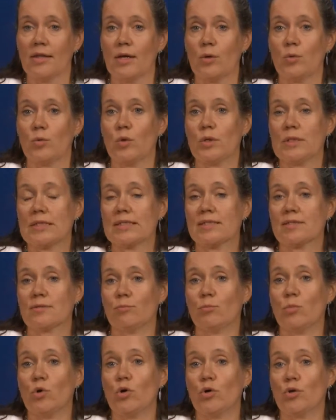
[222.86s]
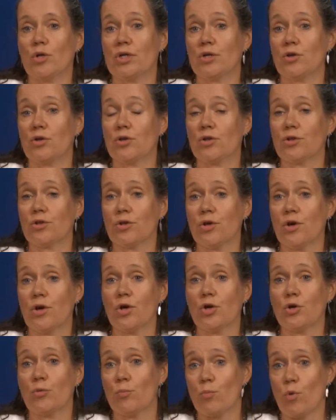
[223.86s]
there was more than
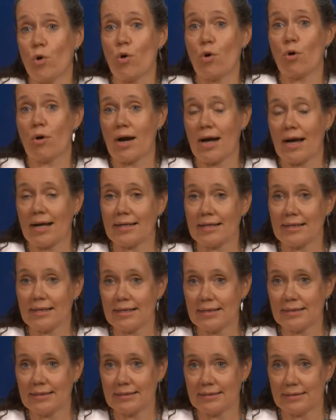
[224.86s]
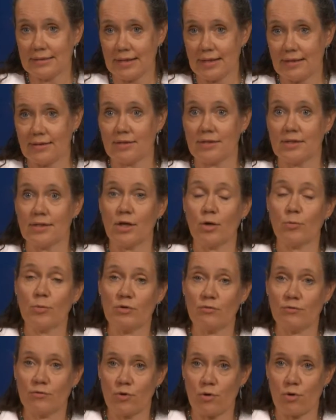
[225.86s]
1/3 more added than the year
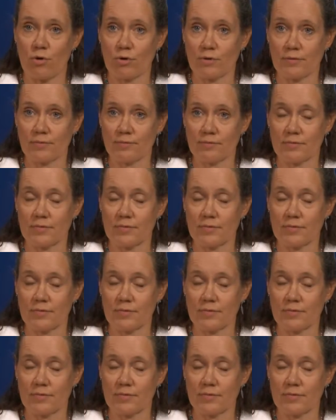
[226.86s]
before.